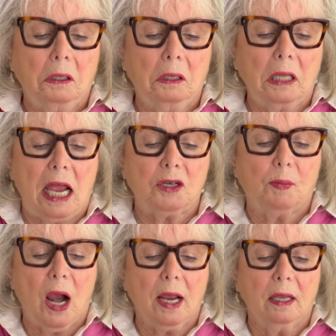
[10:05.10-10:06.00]
Lash
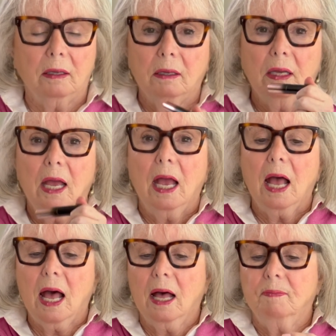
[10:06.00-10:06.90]
Brag.
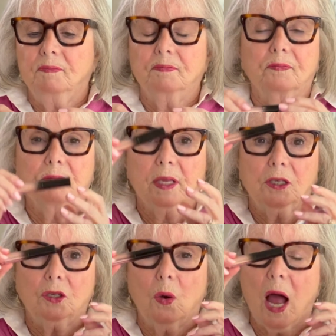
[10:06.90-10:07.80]
Um,
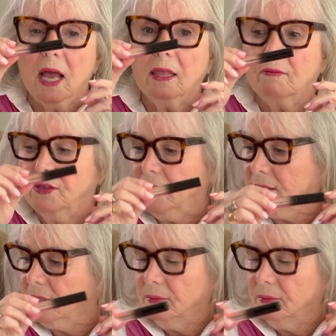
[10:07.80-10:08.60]
so I love this.